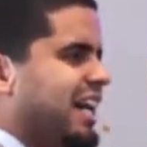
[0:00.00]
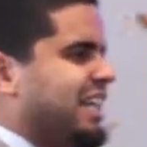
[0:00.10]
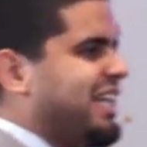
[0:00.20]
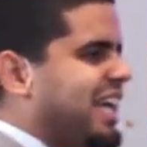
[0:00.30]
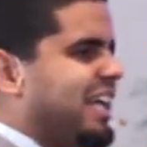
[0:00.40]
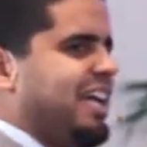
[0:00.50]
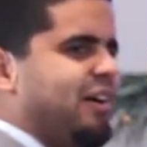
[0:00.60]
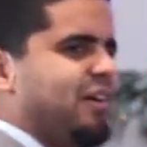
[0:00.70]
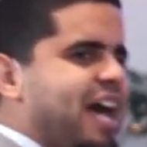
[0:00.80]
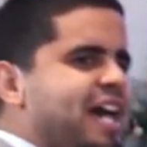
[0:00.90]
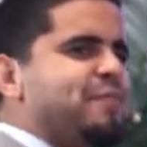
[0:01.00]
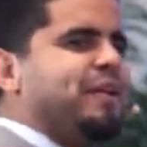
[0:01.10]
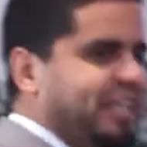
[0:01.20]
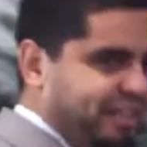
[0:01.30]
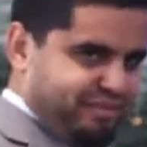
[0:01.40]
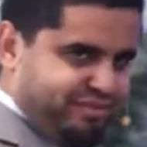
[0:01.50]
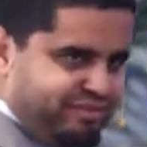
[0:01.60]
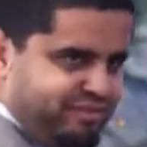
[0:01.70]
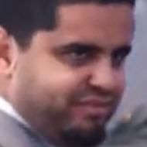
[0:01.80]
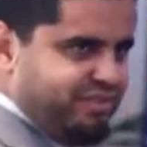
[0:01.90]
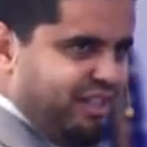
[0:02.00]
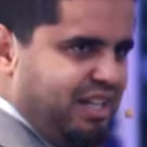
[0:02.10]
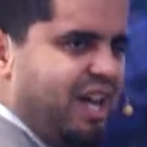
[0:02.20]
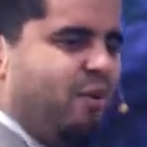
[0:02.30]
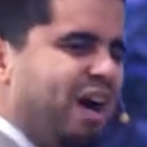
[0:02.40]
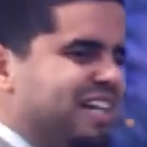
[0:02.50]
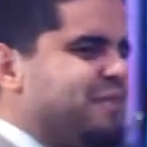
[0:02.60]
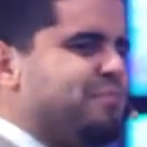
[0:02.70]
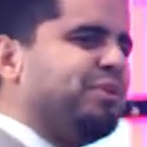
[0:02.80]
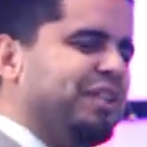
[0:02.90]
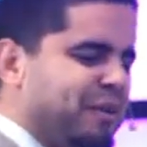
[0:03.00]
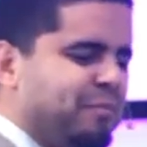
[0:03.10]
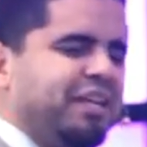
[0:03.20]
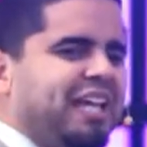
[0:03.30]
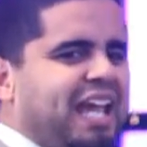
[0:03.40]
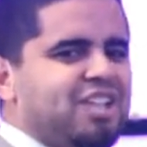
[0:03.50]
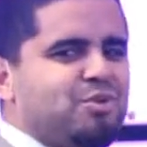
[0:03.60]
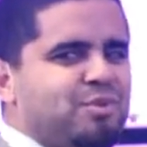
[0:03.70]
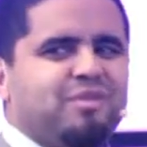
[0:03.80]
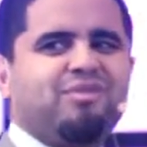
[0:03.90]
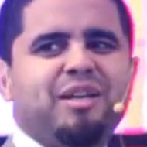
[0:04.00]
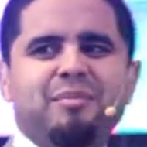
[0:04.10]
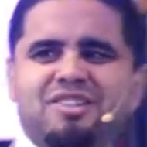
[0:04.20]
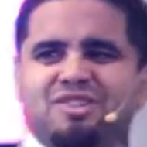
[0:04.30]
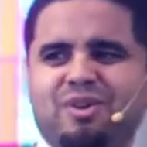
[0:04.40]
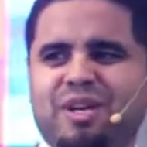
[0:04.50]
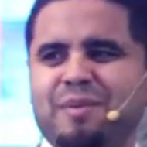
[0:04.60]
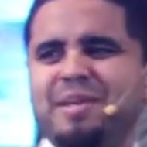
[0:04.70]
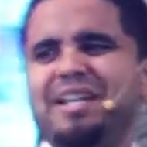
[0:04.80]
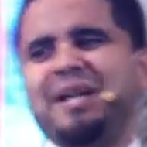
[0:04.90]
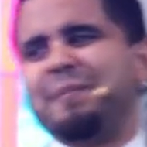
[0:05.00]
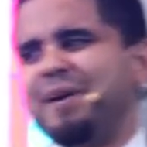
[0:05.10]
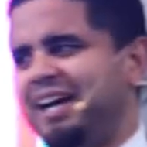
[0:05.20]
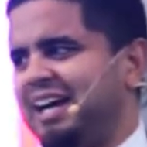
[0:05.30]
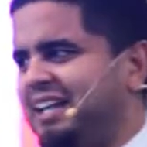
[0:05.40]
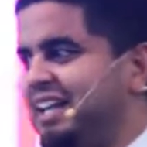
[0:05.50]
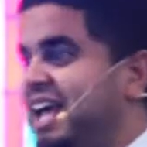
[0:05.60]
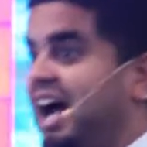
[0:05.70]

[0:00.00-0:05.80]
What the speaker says: God kick out Adam and Eve? And why is he putting a big angel with a flaming sword? I mean, come on.